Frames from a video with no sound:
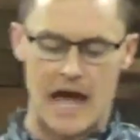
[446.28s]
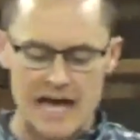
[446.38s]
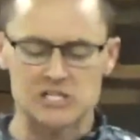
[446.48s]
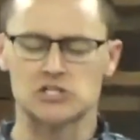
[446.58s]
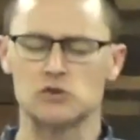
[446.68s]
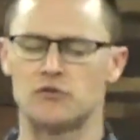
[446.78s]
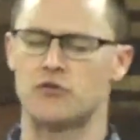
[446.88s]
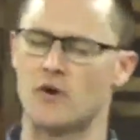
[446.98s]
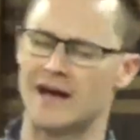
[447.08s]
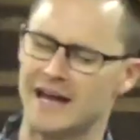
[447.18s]
esto
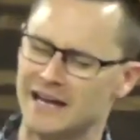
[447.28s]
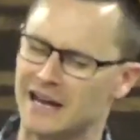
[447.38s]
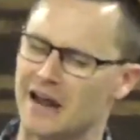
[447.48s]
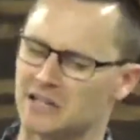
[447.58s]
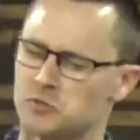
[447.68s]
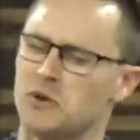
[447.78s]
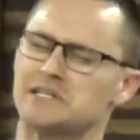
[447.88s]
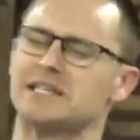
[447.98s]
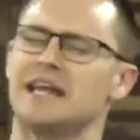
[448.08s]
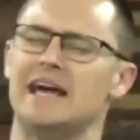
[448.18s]
fue la respuesta de